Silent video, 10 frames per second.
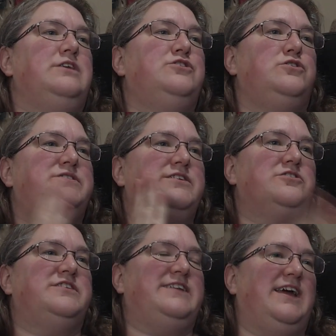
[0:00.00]
So you see
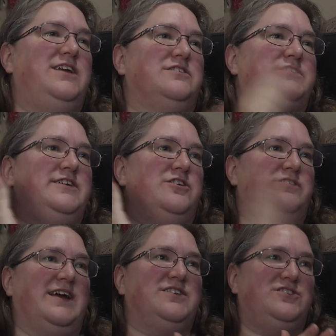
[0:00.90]
her today, you'll see her
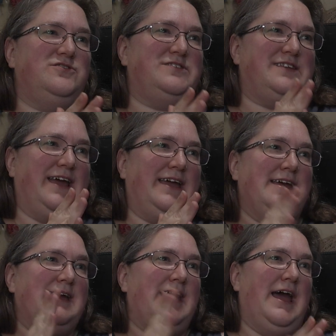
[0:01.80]
next Tuesday,
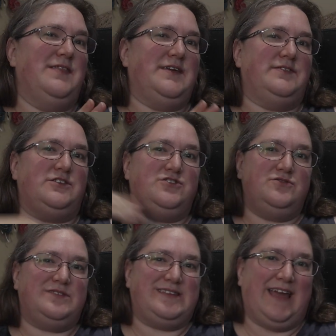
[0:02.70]
and then the
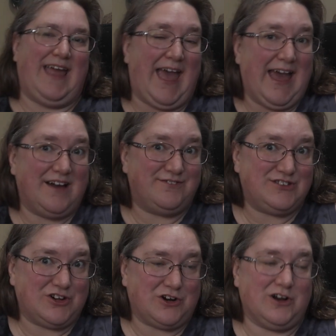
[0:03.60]
Tuesday
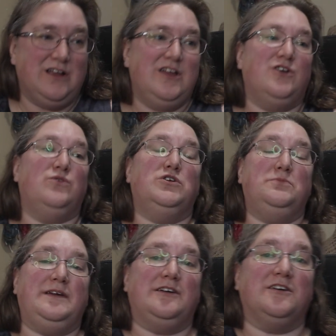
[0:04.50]
after will
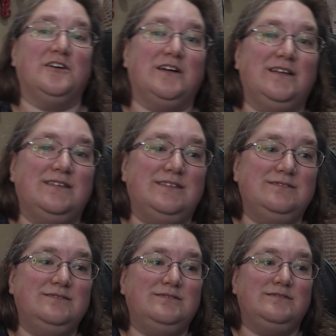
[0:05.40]
be her
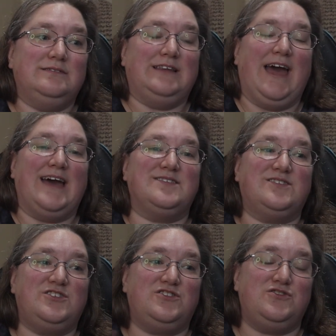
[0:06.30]

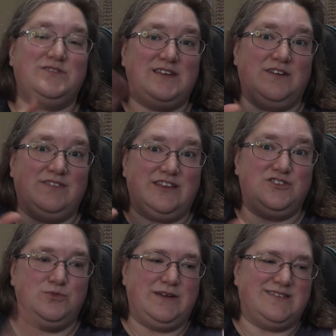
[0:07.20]
last Tuesday of that
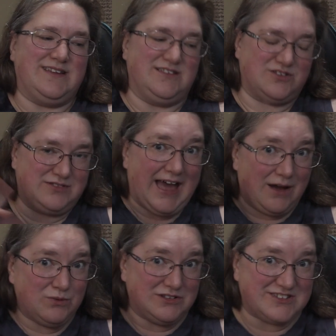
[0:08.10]
2-week stint. So
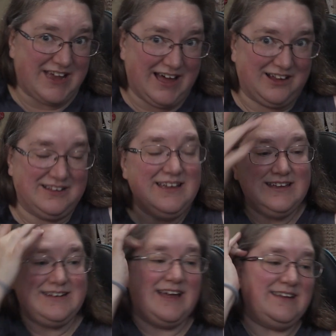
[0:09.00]
that will tell,
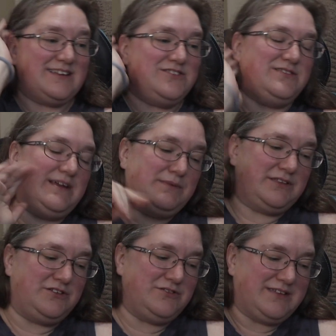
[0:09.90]
not next Tuesday, but
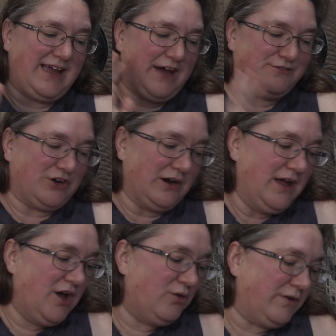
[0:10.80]
the Tuesday after,
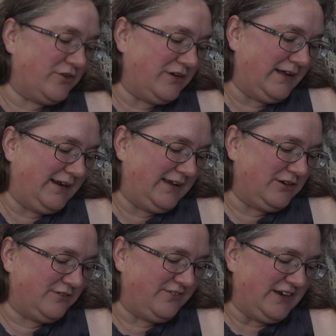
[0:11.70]
whether or not I get
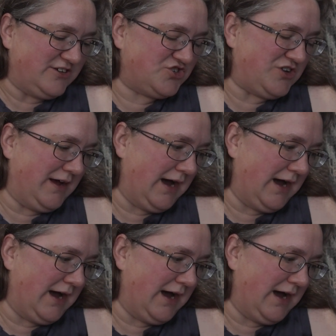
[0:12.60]
her finished.